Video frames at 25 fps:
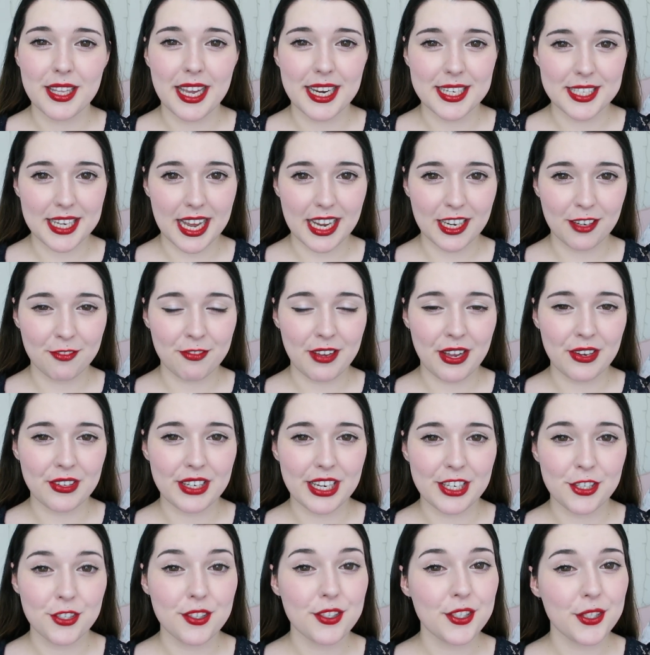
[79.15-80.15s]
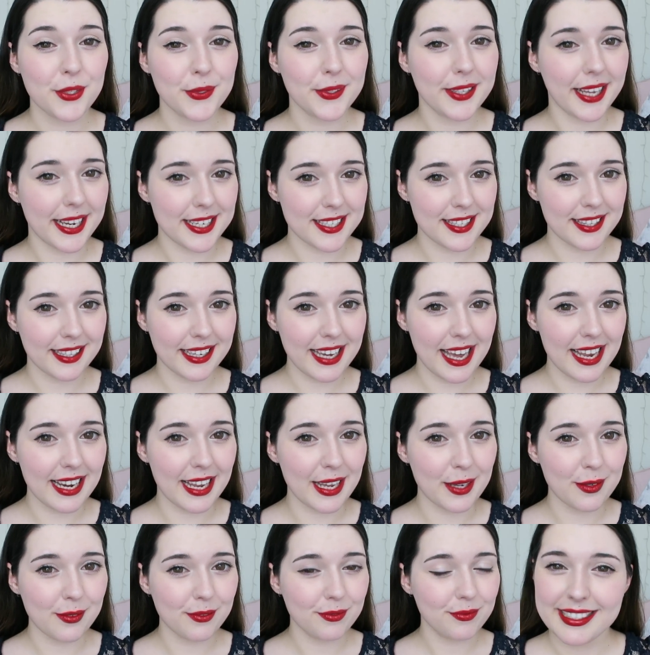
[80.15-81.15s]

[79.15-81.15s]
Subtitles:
a darker foundation to lighten the colour.